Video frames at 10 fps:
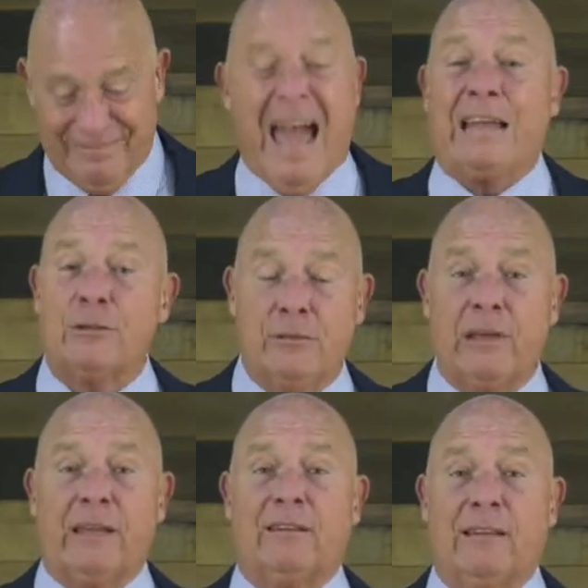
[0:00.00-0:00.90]
actually even
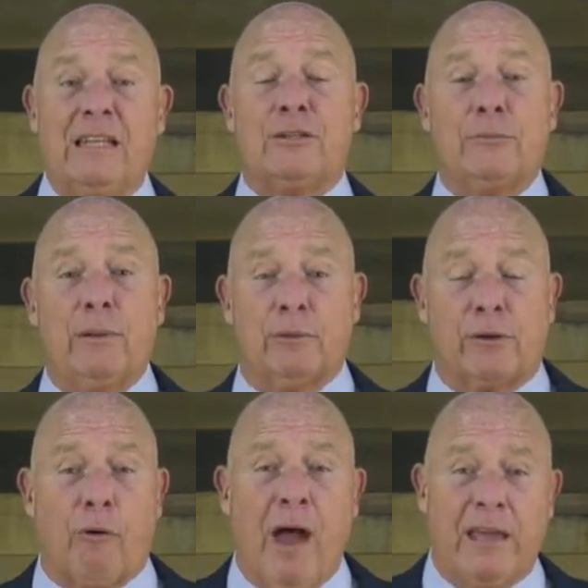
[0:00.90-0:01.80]
got to lead some people to
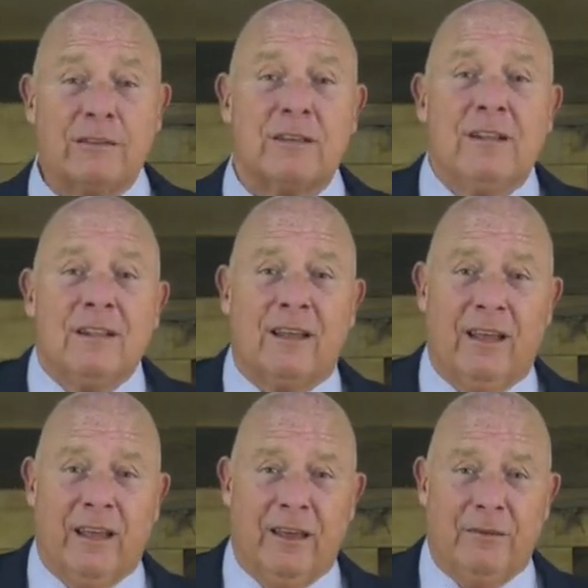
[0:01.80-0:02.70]
Christ
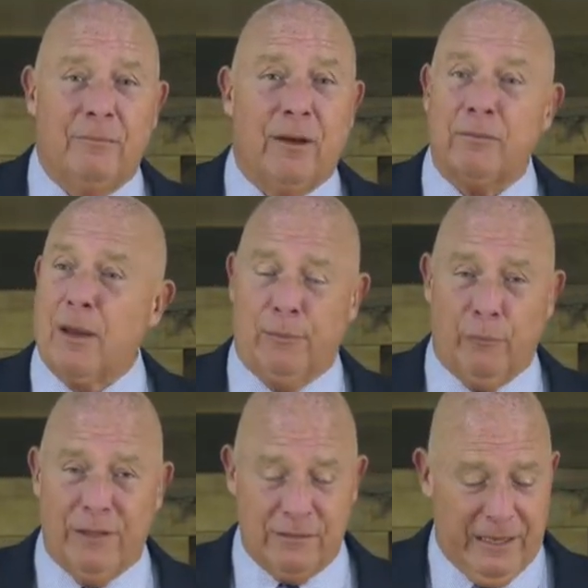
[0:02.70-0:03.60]
uh, a couple of
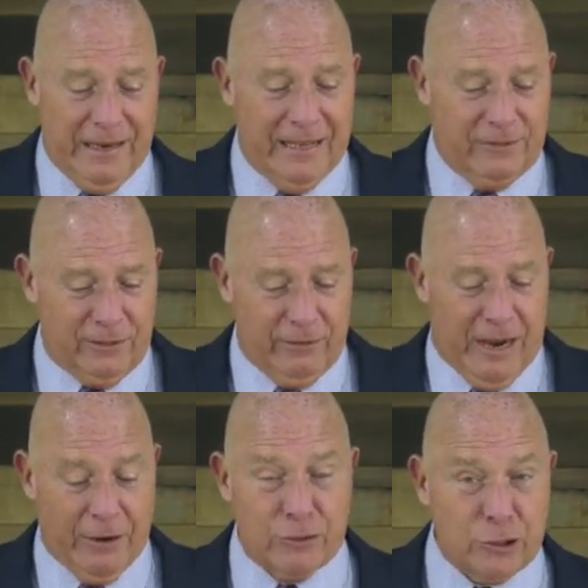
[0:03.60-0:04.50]
Wednesday nights ago at
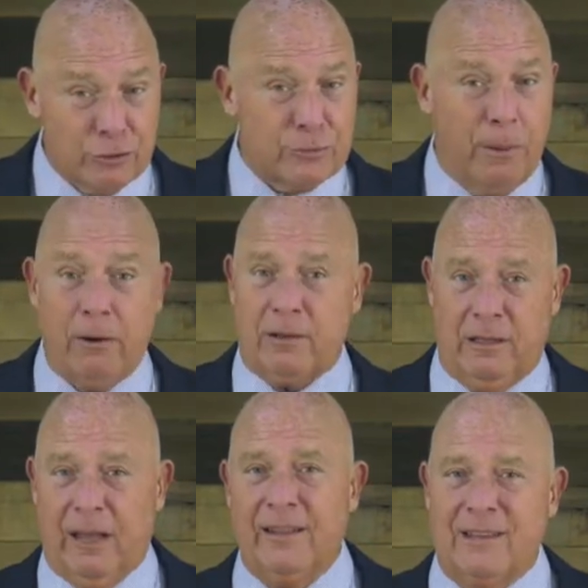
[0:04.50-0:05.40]
our church
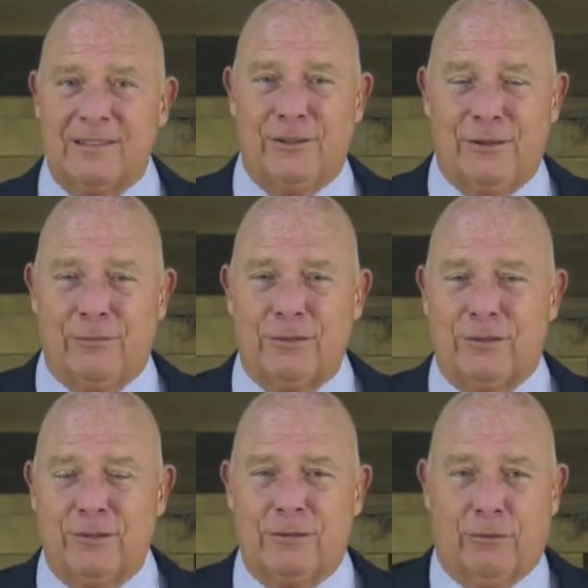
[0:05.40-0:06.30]
parking lot. That's an
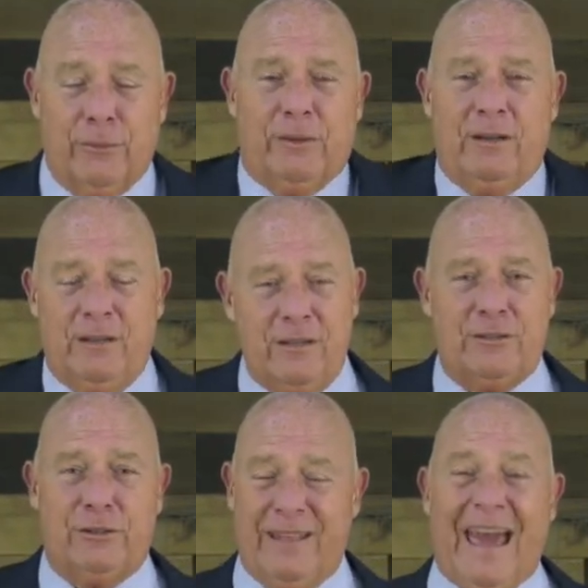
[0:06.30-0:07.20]
interesting story. But in
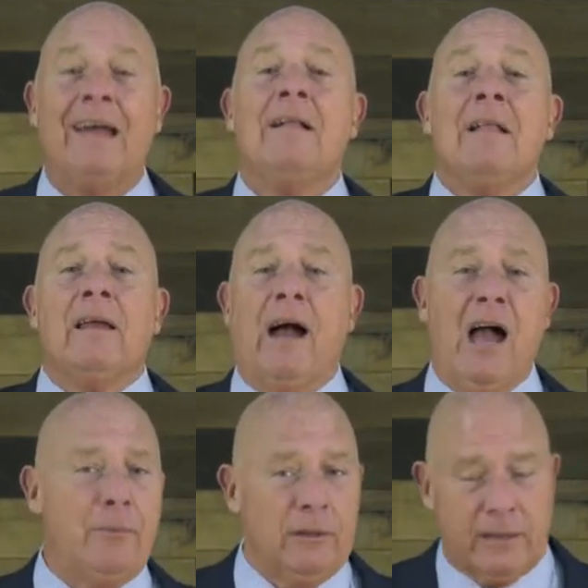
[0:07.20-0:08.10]
addition to that,
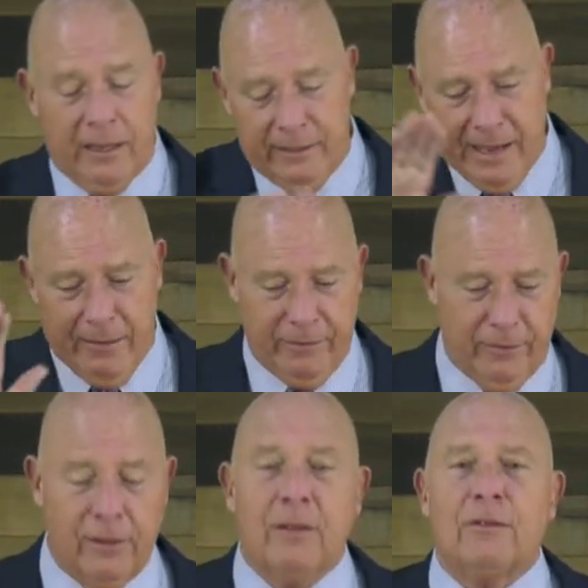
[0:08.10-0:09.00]
I've been cutting down
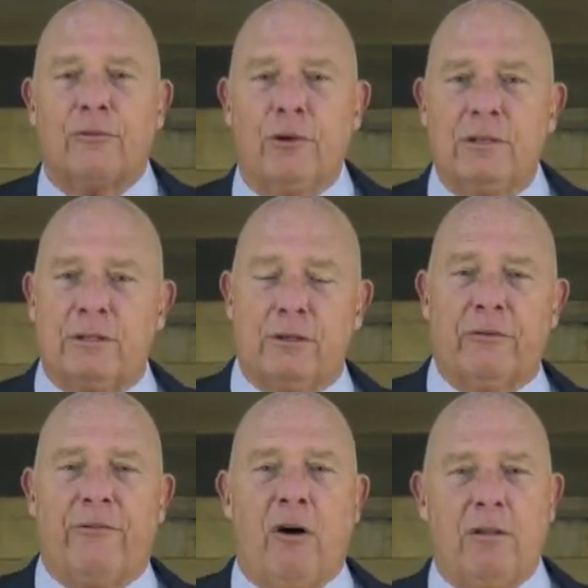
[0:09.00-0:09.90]
the trees that
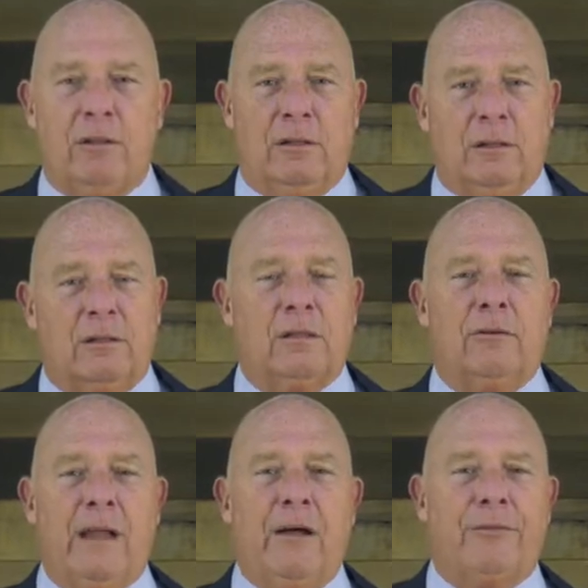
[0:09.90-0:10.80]
are fallen and
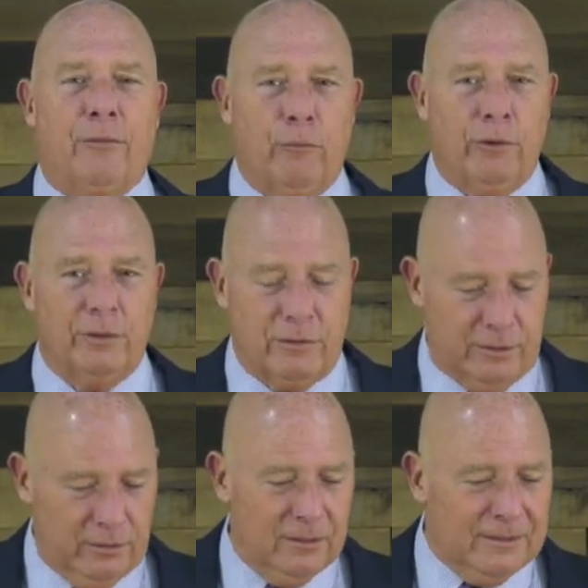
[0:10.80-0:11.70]
clearing out the woods and